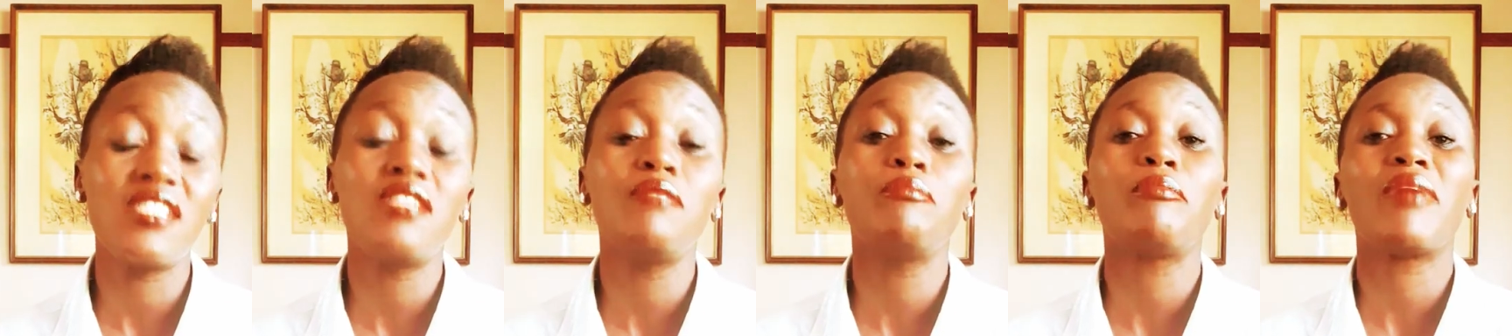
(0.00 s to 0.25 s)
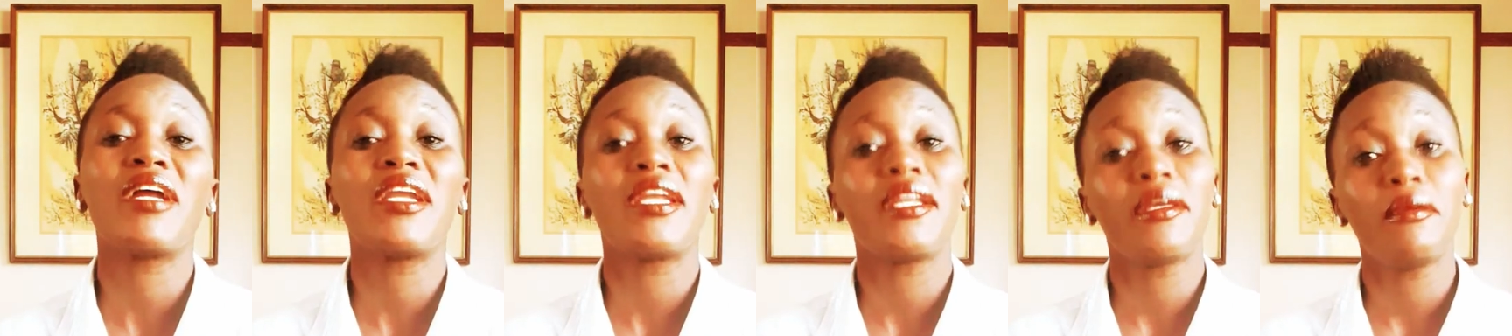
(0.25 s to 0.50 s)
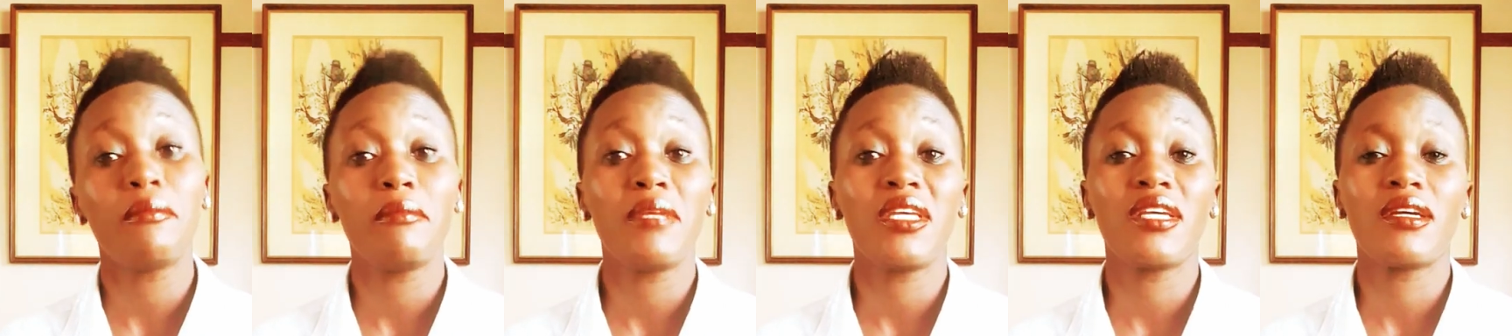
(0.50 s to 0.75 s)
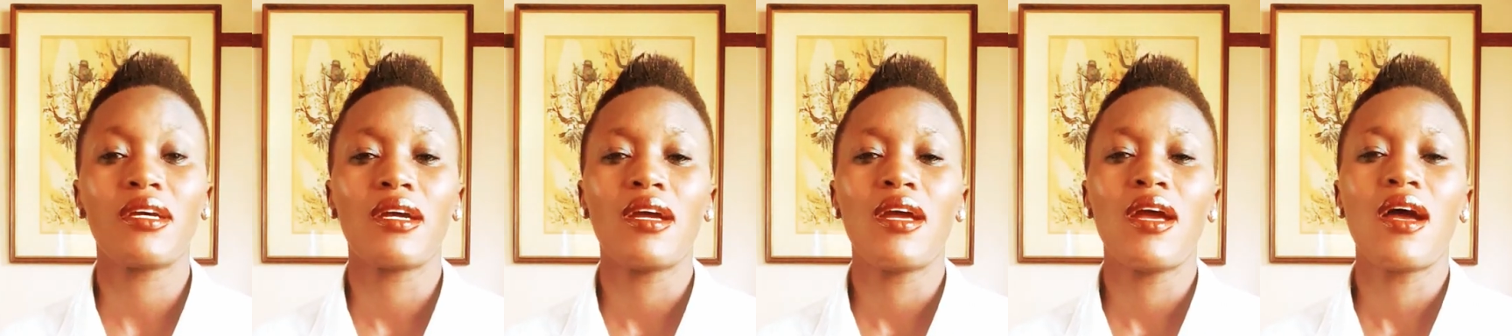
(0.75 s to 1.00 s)

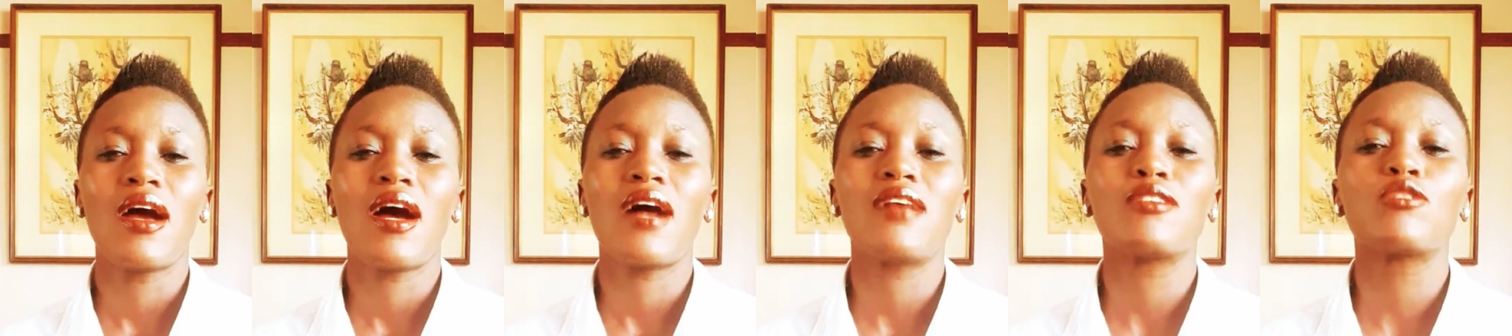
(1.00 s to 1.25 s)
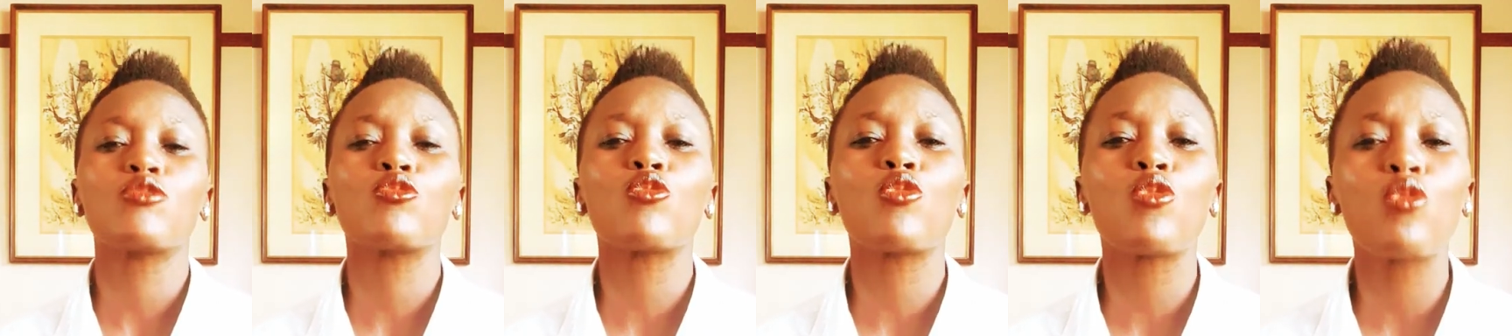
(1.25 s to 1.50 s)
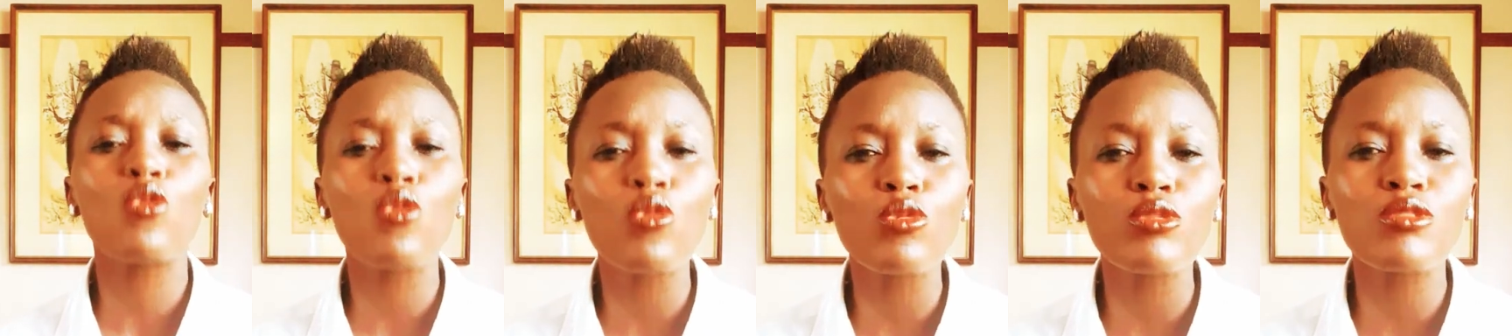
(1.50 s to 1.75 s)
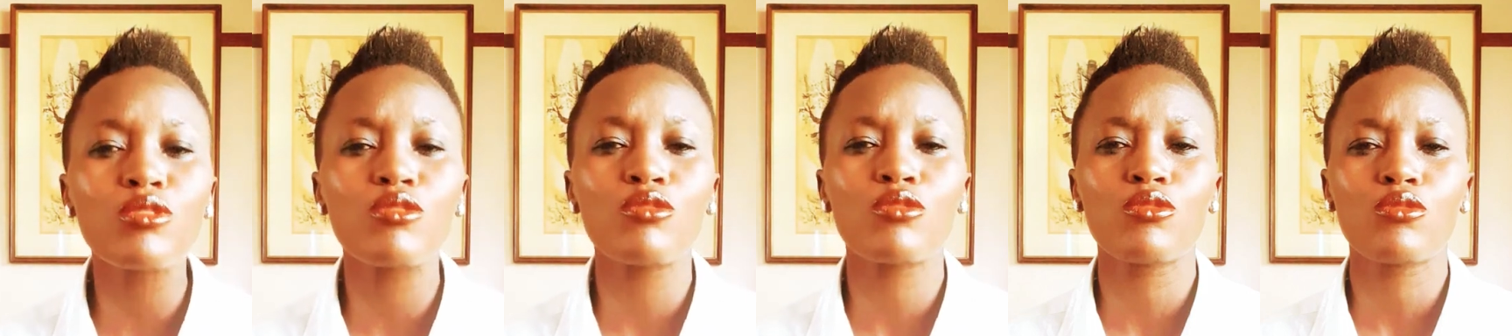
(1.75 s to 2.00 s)
pandemic has
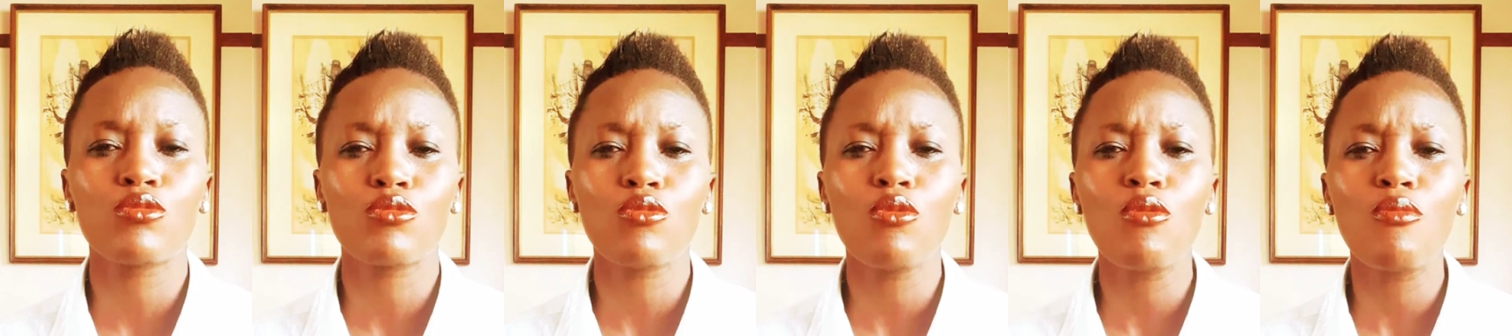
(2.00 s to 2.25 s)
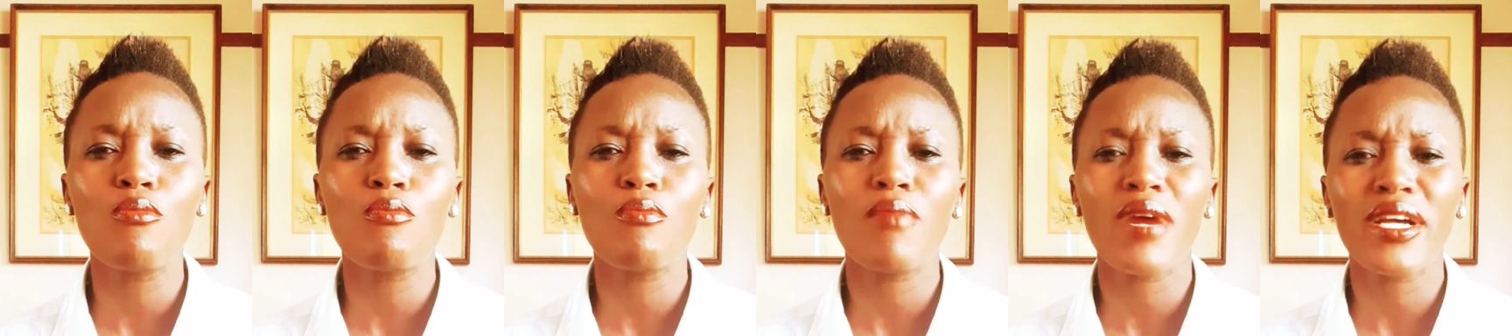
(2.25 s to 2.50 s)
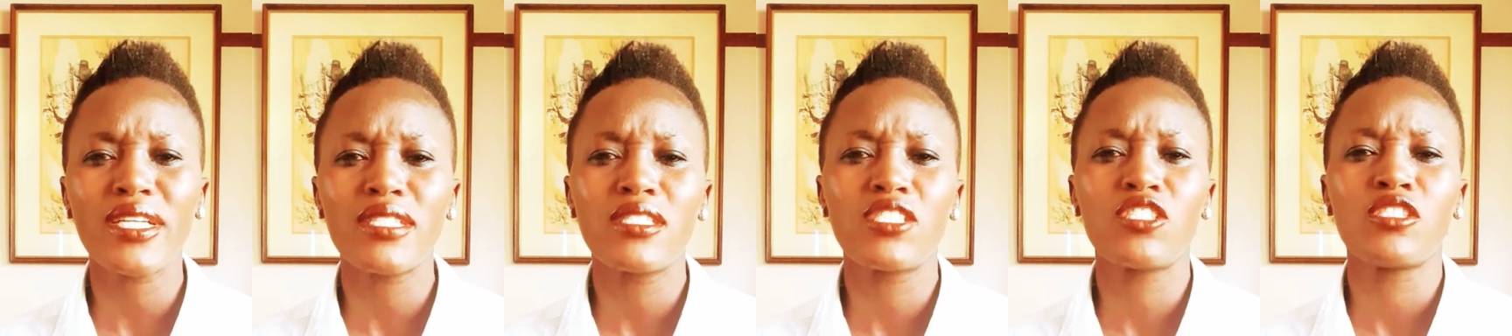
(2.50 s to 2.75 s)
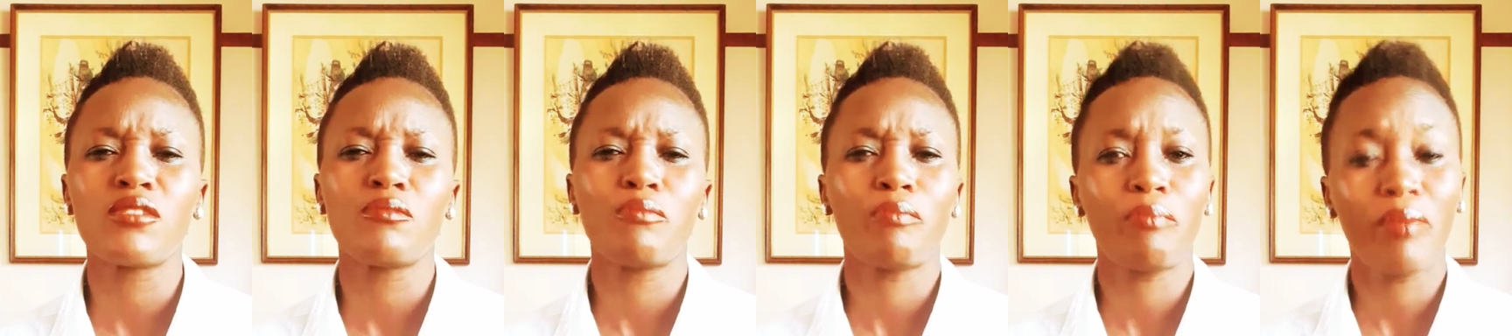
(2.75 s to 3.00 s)
caused so
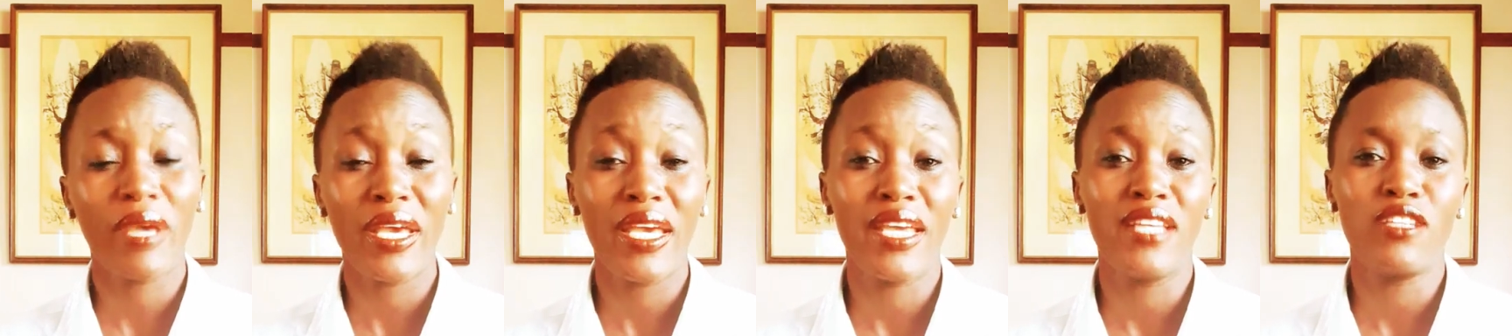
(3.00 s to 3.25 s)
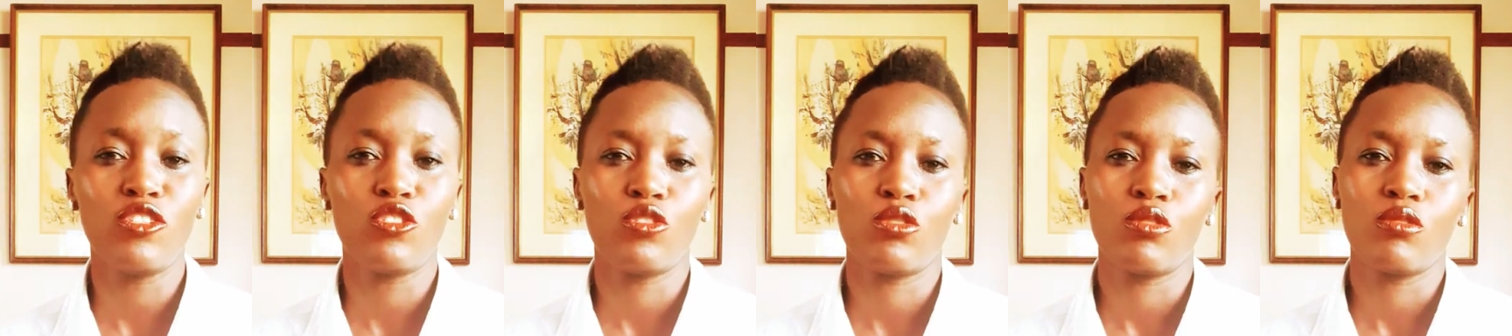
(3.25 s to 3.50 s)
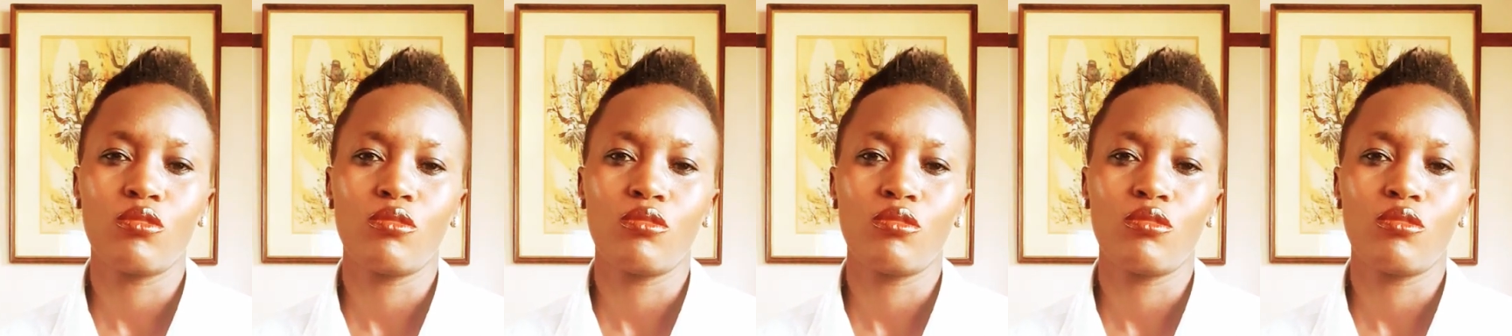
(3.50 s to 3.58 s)
much pain